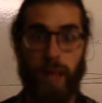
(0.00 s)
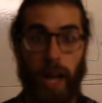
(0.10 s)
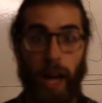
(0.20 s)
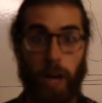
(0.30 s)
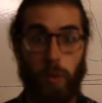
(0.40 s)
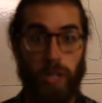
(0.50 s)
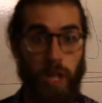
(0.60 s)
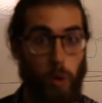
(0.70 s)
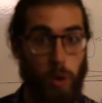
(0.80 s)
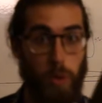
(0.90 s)
how do we
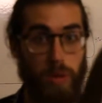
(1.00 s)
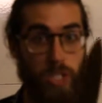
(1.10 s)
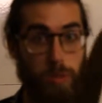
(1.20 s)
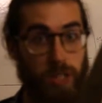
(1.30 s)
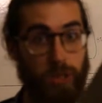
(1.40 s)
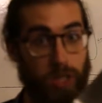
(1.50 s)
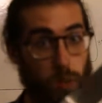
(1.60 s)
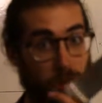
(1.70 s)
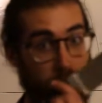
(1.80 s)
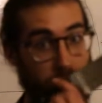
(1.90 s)
know when we should be using
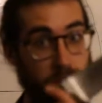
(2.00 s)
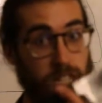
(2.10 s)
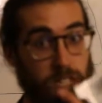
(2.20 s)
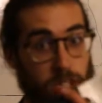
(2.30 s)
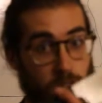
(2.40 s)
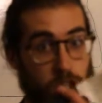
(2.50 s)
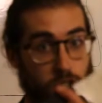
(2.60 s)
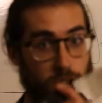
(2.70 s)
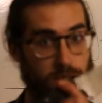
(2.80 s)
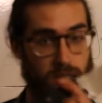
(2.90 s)
one of these, a
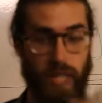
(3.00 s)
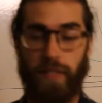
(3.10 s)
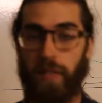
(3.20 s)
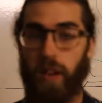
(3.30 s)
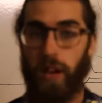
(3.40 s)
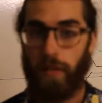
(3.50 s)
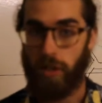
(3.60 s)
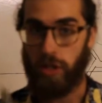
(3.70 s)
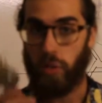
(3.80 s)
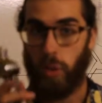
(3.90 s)
chef's knife,
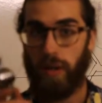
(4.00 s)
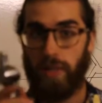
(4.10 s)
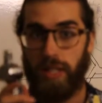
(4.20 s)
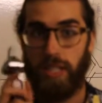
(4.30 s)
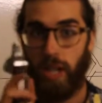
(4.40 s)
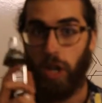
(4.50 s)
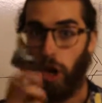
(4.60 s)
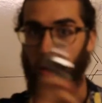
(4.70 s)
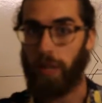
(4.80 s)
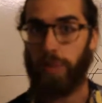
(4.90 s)
versus one of these, a
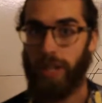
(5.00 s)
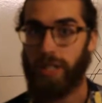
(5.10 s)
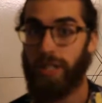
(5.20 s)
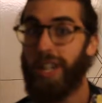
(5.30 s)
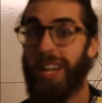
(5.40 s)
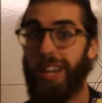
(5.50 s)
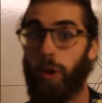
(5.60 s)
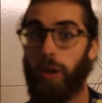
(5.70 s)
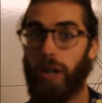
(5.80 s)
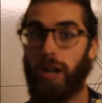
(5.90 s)
garlic press? In
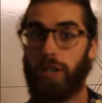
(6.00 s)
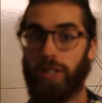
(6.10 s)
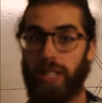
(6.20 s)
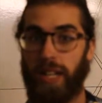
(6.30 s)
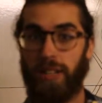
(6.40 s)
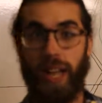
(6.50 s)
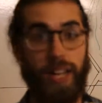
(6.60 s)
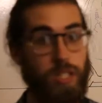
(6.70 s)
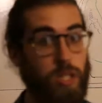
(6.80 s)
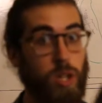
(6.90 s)
order to understand
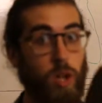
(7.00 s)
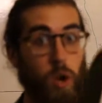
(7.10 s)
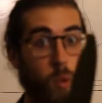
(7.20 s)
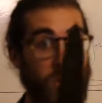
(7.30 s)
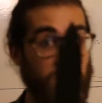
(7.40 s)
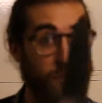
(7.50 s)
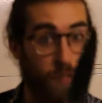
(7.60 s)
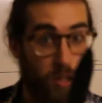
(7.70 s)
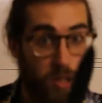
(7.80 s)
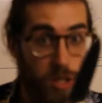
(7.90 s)
that, we need to
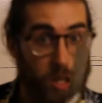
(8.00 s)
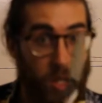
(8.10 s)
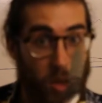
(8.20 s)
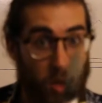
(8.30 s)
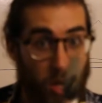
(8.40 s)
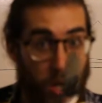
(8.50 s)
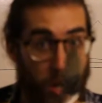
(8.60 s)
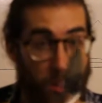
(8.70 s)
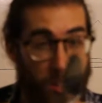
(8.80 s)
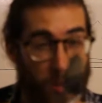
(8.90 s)
first look
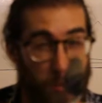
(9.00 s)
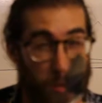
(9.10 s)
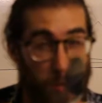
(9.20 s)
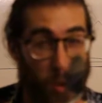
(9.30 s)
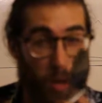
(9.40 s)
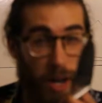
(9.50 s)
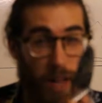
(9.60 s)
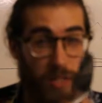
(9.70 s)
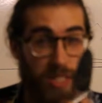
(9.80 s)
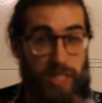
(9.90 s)
a little bit more
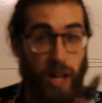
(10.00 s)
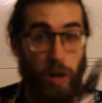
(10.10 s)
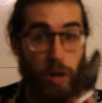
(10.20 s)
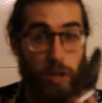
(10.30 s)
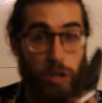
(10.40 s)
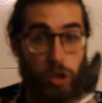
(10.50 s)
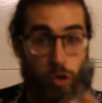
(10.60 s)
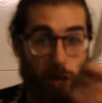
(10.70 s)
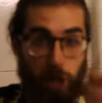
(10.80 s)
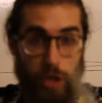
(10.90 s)
at the cell
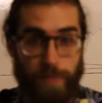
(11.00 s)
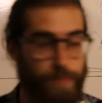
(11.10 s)
structure.